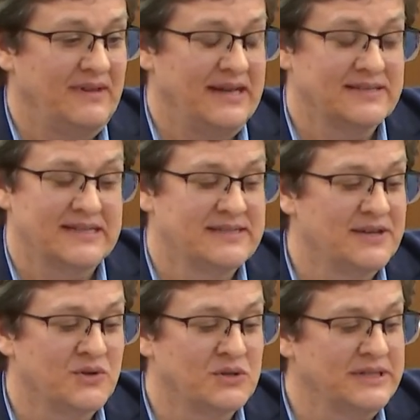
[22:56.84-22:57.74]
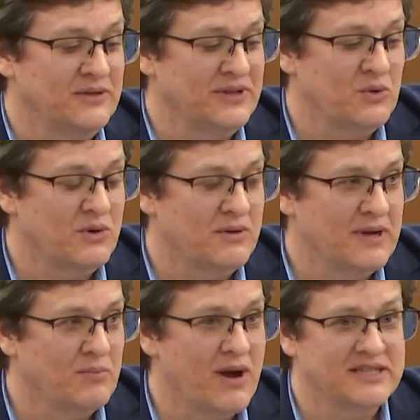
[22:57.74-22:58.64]
as I said earlier, there were
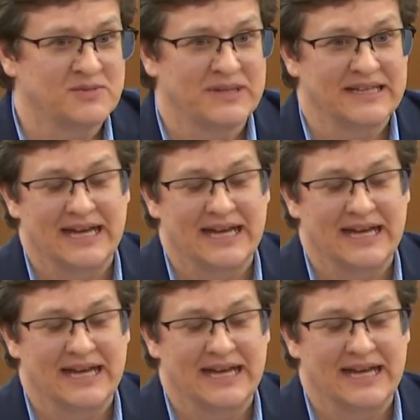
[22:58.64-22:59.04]
approximately